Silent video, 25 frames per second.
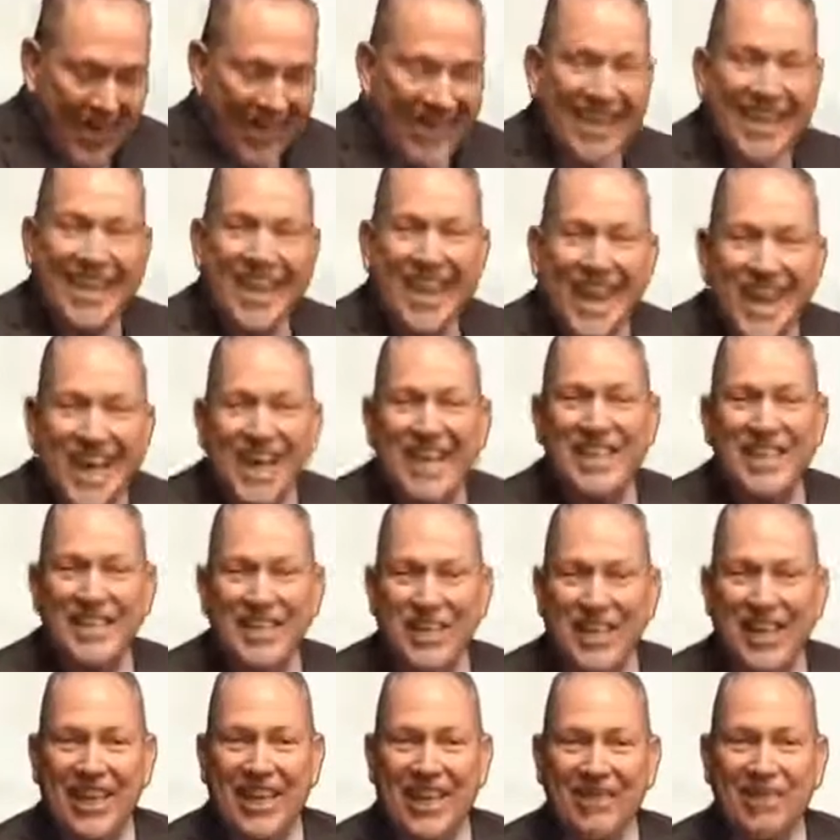
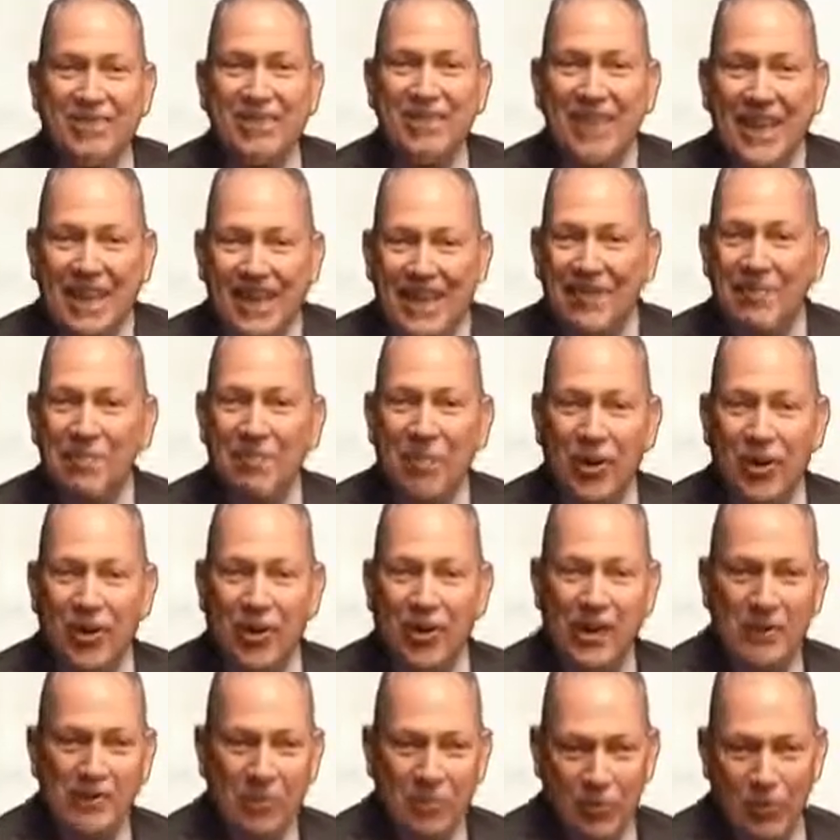engage in an effective
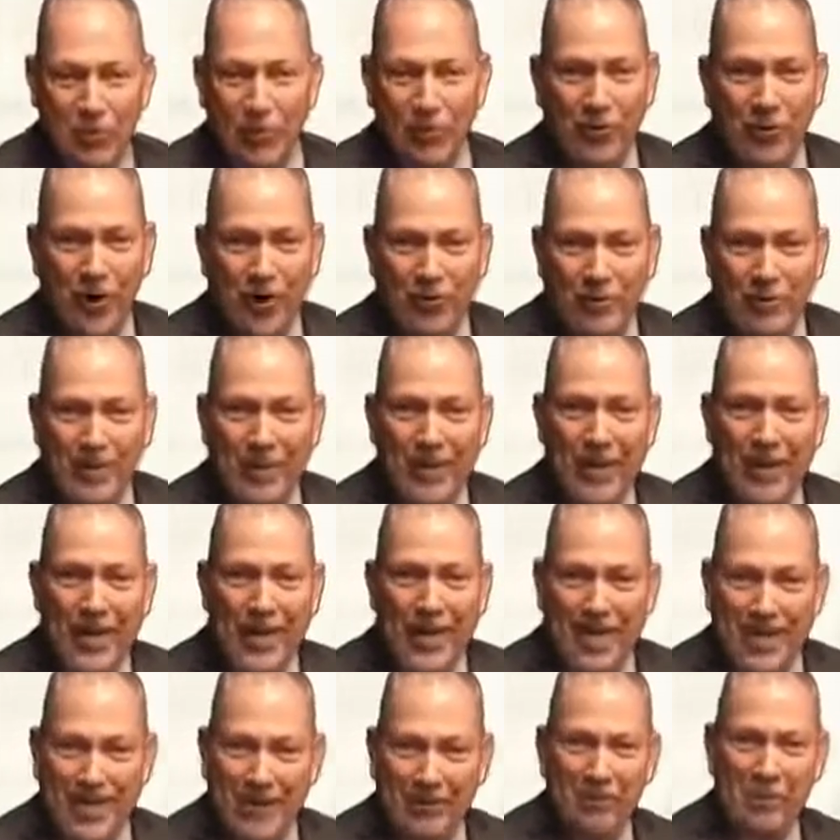marketing program
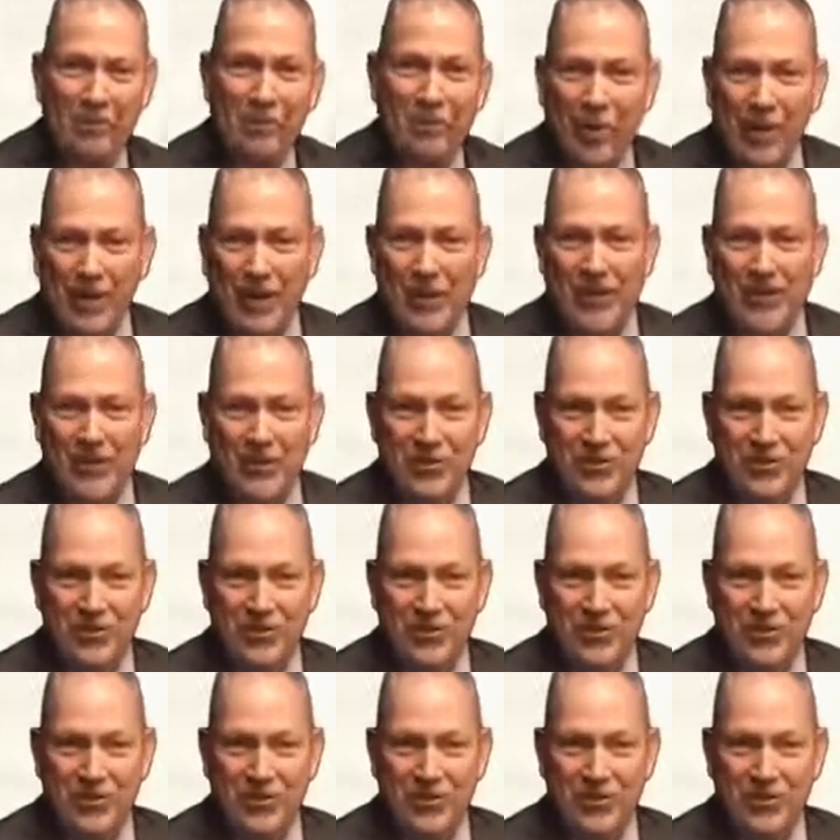and different marketing